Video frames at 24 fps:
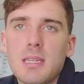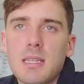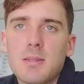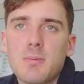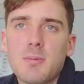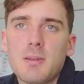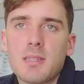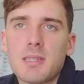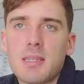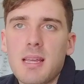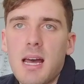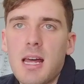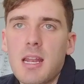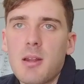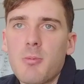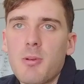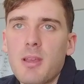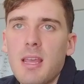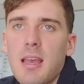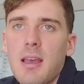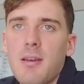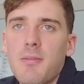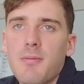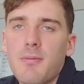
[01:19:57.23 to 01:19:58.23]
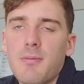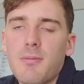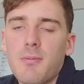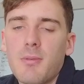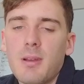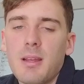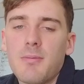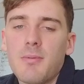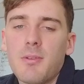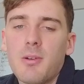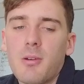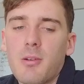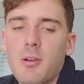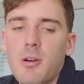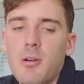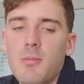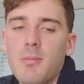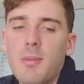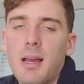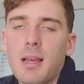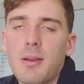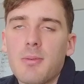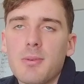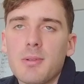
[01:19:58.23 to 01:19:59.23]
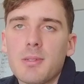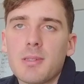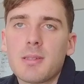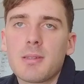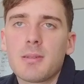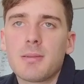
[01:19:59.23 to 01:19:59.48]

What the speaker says: since we started, we have not gone backwards.